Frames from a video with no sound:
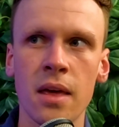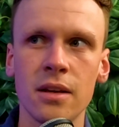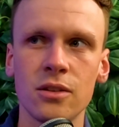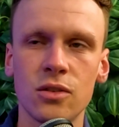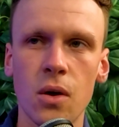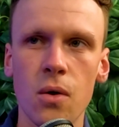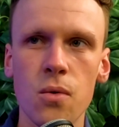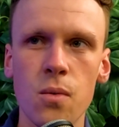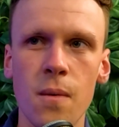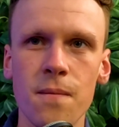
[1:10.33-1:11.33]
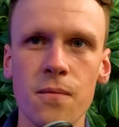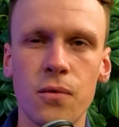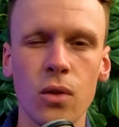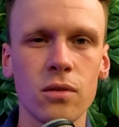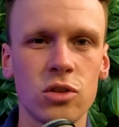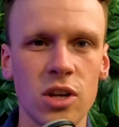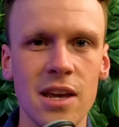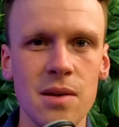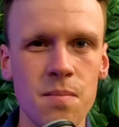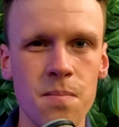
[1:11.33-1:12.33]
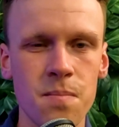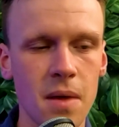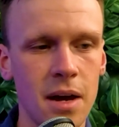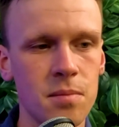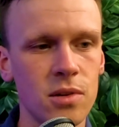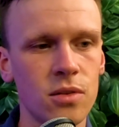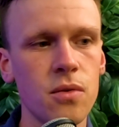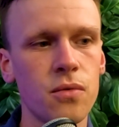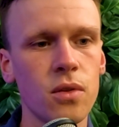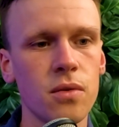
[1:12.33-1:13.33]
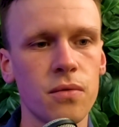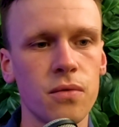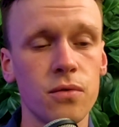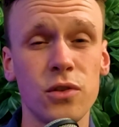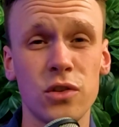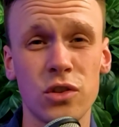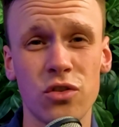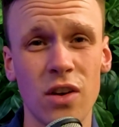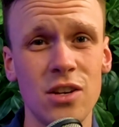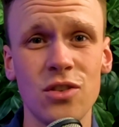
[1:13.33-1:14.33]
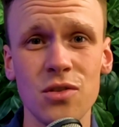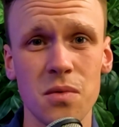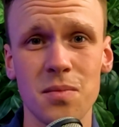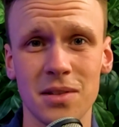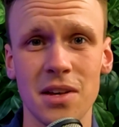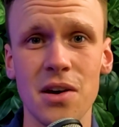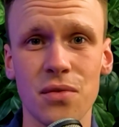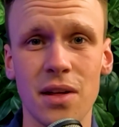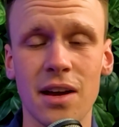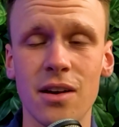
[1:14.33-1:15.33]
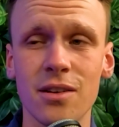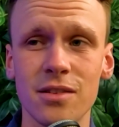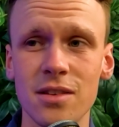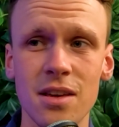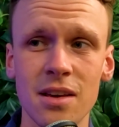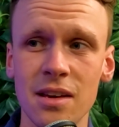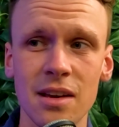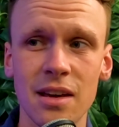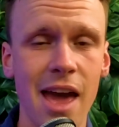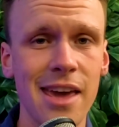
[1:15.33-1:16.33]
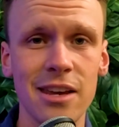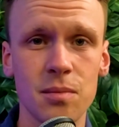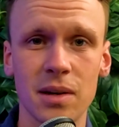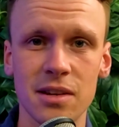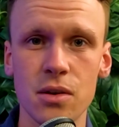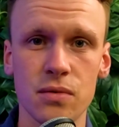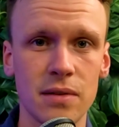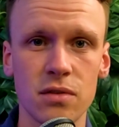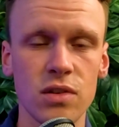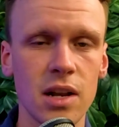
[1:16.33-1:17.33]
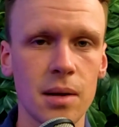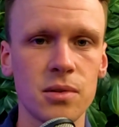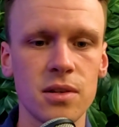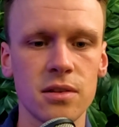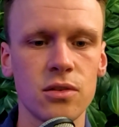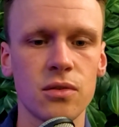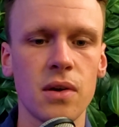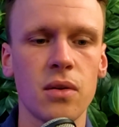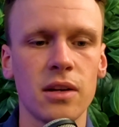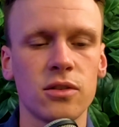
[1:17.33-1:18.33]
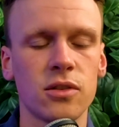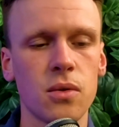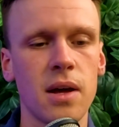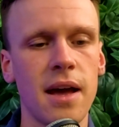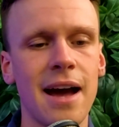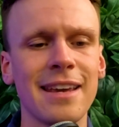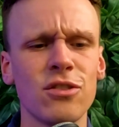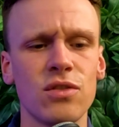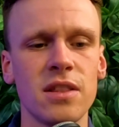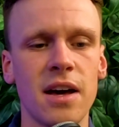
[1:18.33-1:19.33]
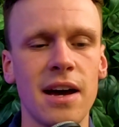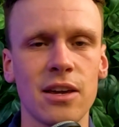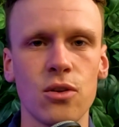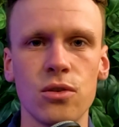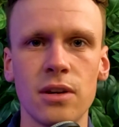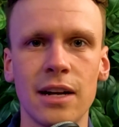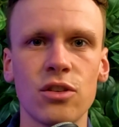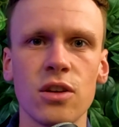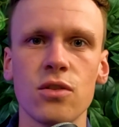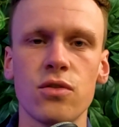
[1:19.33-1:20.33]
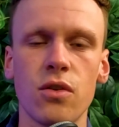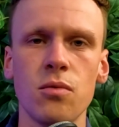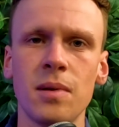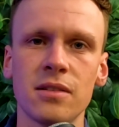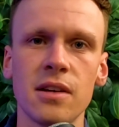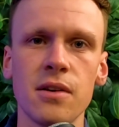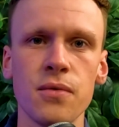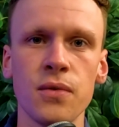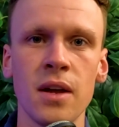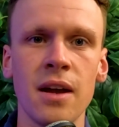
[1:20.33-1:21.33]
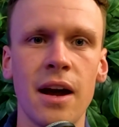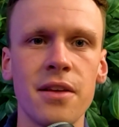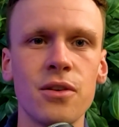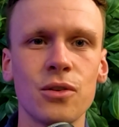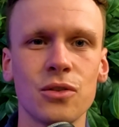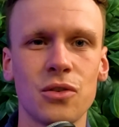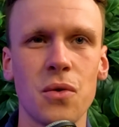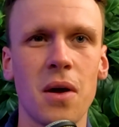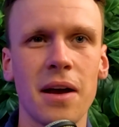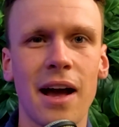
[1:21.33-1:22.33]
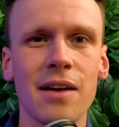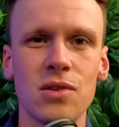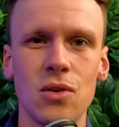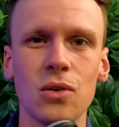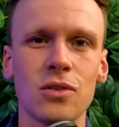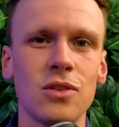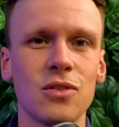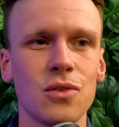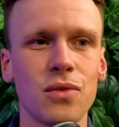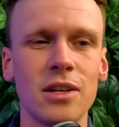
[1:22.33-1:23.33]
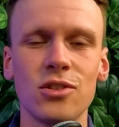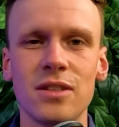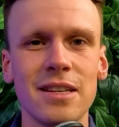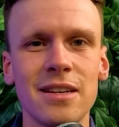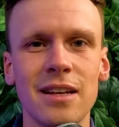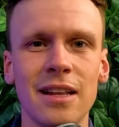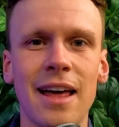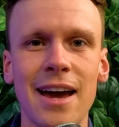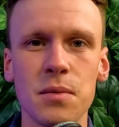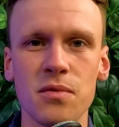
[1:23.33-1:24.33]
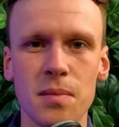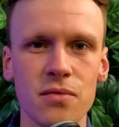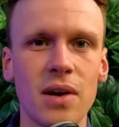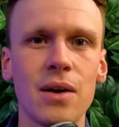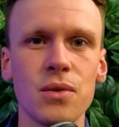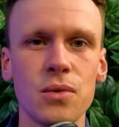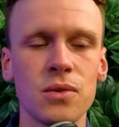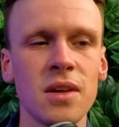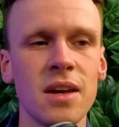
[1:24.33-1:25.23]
so full of shame. I'd be so full of frustration with myself. Like I honestly hated myself after relapses. I just felt so angry that I couldn't actually control myself. And then also like having looked at stuff that just didn't align with my values,